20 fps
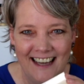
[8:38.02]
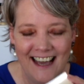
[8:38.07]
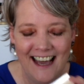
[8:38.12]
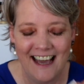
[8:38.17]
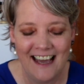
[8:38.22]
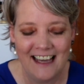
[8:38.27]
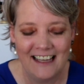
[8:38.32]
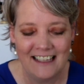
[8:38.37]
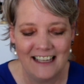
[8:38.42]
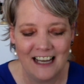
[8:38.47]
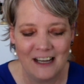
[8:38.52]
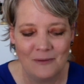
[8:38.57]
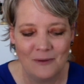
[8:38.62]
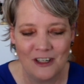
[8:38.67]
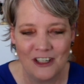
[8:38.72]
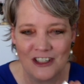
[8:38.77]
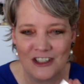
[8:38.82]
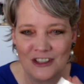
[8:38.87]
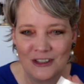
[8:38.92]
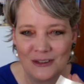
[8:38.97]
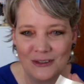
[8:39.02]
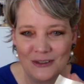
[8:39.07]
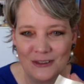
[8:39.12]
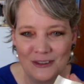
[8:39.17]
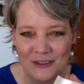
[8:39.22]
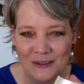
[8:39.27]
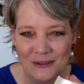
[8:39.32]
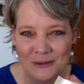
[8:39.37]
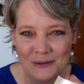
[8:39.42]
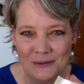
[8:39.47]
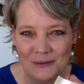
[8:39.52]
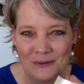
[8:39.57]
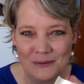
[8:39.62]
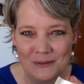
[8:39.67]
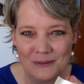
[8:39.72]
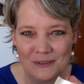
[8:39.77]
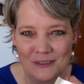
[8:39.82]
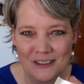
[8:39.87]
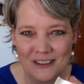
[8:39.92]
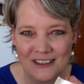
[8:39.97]
and I want to show you
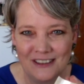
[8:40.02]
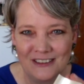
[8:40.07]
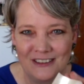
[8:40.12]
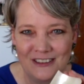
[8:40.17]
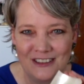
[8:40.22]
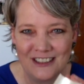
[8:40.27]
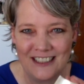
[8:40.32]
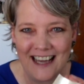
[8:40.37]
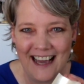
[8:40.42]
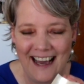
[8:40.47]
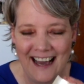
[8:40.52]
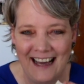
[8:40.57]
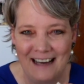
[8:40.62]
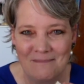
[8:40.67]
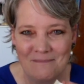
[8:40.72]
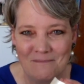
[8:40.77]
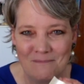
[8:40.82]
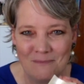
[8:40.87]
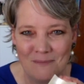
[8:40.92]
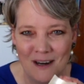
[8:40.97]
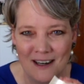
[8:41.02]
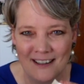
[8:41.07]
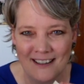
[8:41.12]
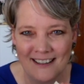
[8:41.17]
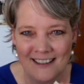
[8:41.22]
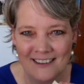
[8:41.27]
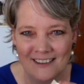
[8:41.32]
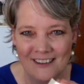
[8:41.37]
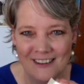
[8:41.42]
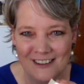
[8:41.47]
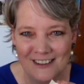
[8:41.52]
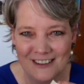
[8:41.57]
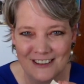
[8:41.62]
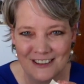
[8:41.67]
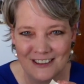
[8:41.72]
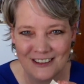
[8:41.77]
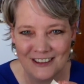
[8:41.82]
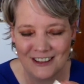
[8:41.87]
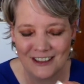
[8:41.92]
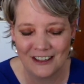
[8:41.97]
a look at my
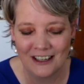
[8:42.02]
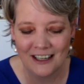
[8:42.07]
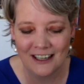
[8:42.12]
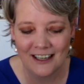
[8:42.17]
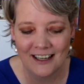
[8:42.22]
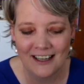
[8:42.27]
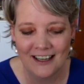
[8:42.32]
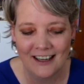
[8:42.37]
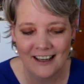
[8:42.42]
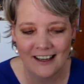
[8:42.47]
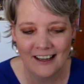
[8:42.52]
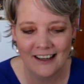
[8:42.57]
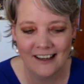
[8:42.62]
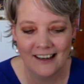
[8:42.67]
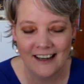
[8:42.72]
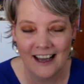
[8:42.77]
altar and